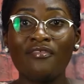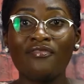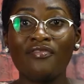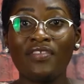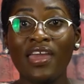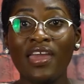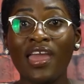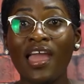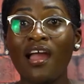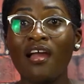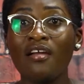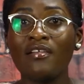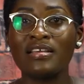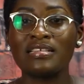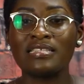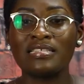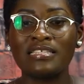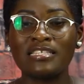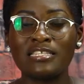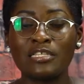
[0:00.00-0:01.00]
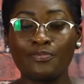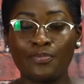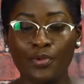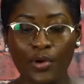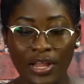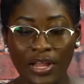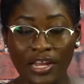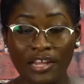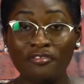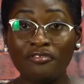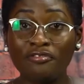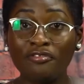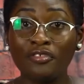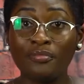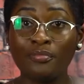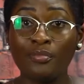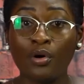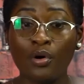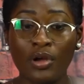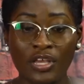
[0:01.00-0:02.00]
VAR is spoiling
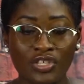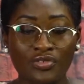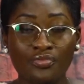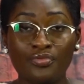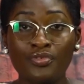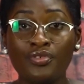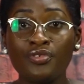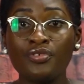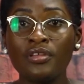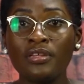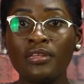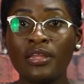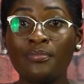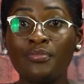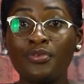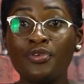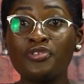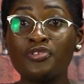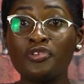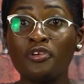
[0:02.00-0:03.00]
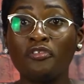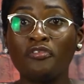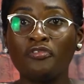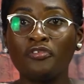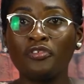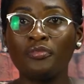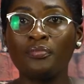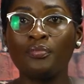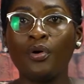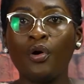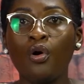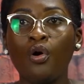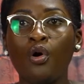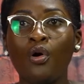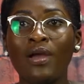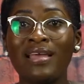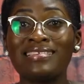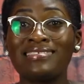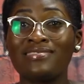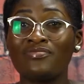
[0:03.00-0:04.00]
football, is ruining the beauty of football,
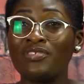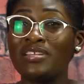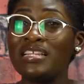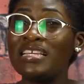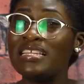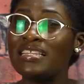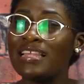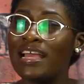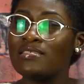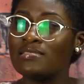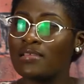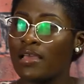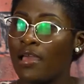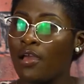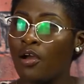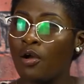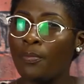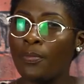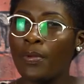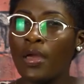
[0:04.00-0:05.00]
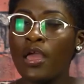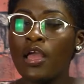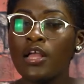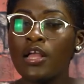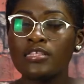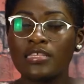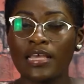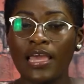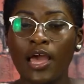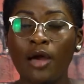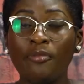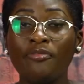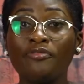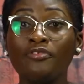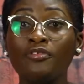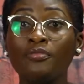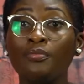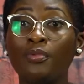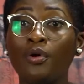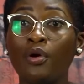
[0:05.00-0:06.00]
or is really there to help
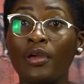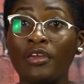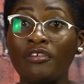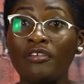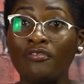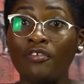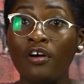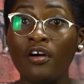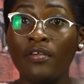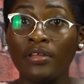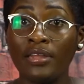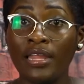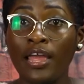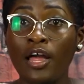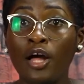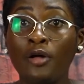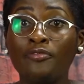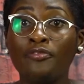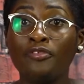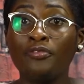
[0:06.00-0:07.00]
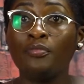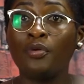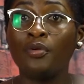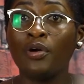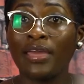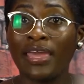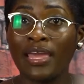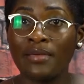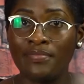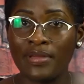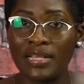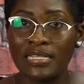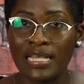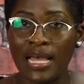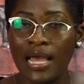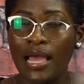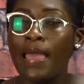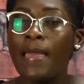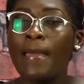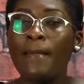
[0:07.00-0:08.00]
football evolve and help football get
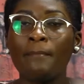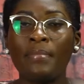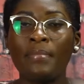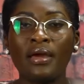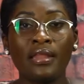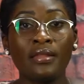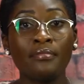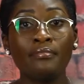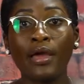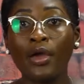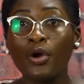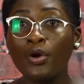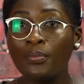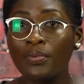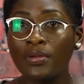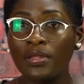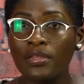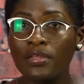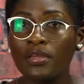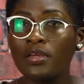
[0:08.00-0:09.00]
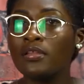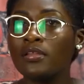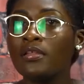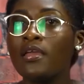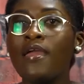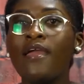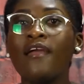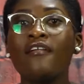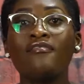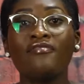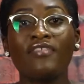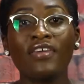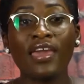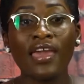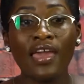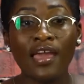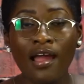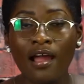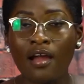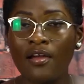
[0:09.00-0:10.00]
better. But in my opinion,
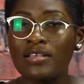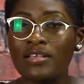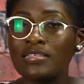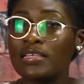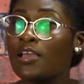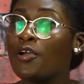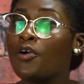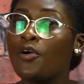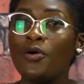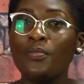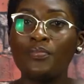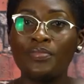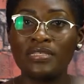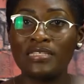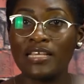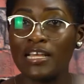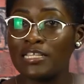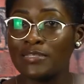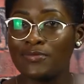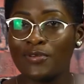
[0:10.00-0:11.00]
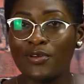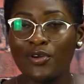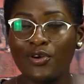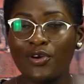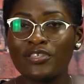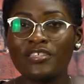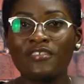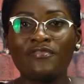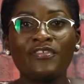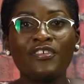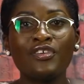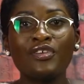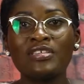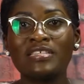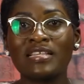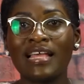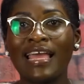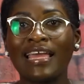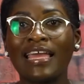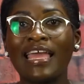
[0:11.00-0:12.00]
VAR is incompetence, because it feels
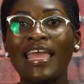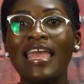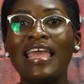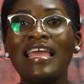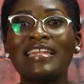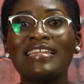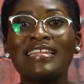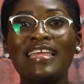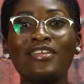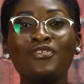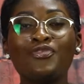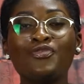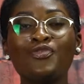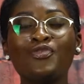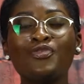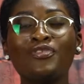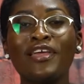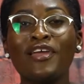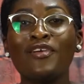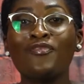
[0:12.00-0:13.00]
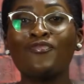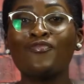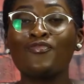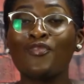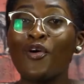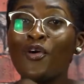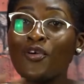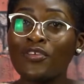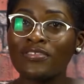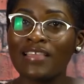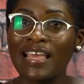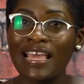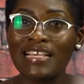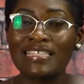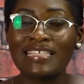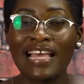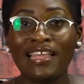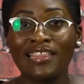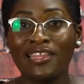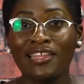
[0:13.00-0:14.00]
like they do the wrong
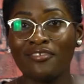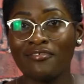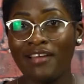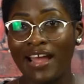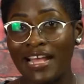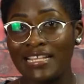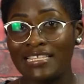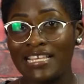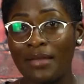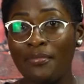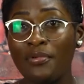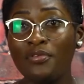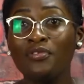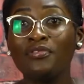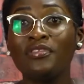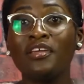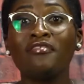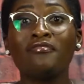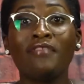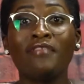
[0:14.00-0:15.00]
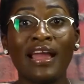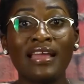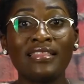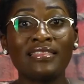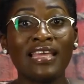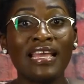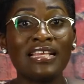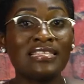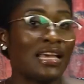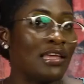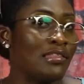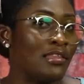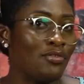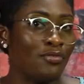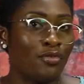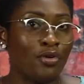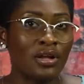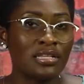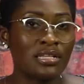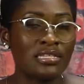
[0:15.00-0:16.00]
things at the right time and do the right things at the
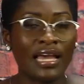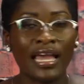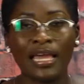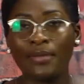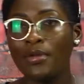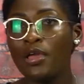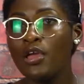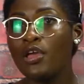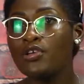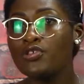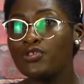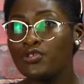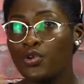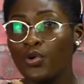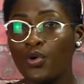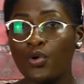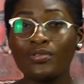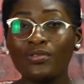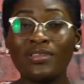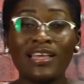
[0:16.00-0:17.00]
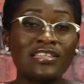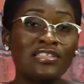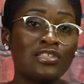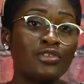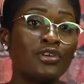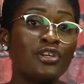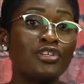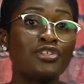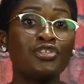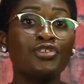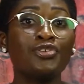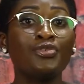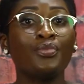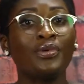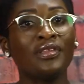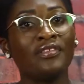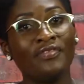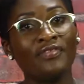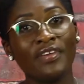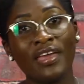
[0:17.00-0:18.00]
wrong time. So there's still issue
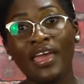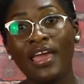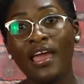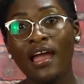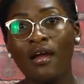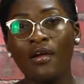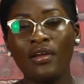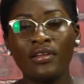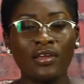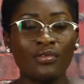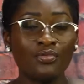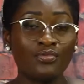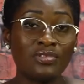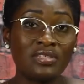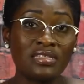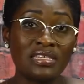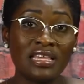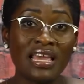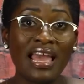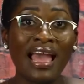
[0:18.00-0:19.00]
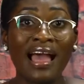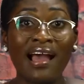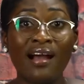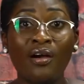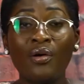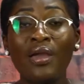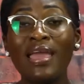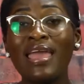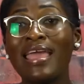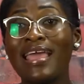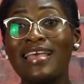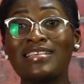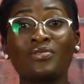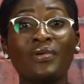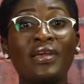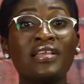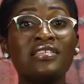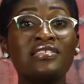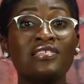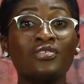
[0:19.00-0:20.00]
with VAR, and then we'll see how it's
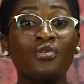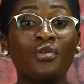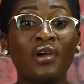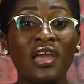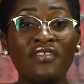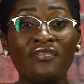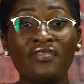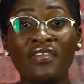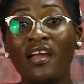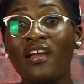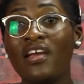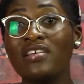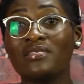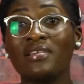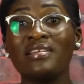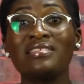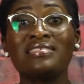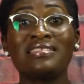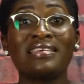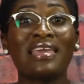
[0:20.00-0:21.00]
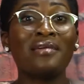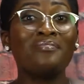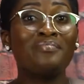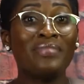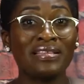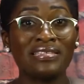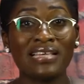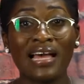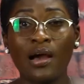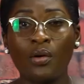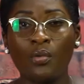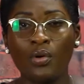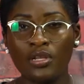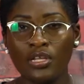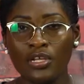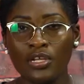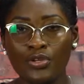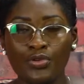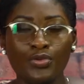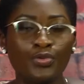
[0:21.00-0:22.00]
going to go, if VAR is going to get better at what
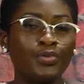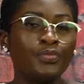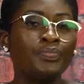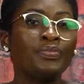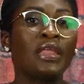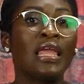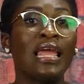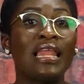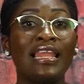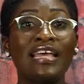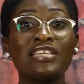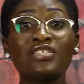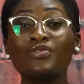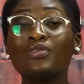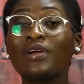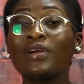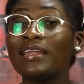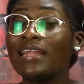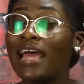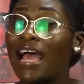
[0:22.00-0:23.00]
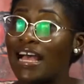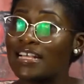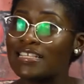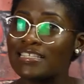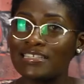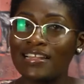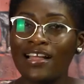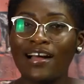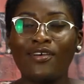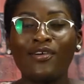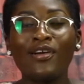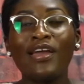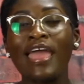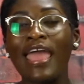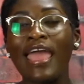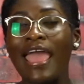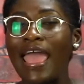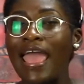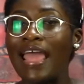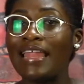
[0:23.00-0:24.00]
they do. Let's look at Arsenal.
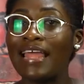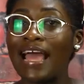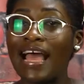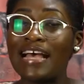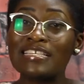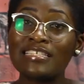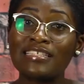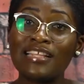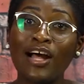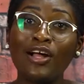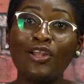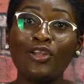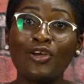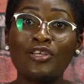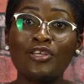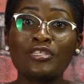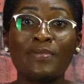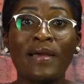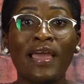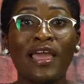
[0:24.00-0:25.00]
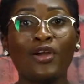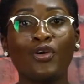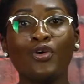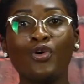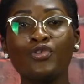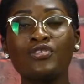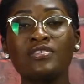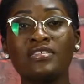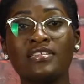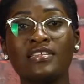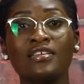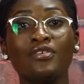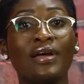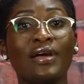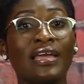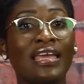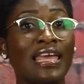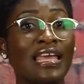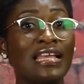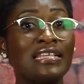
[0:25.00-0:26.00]
And Arsenal lost by 1-0
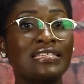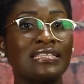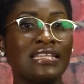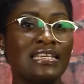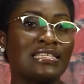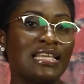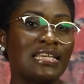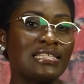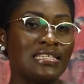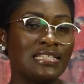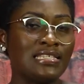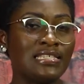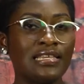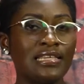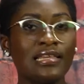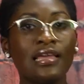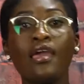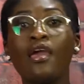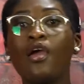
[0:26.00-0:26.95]
against Leicester City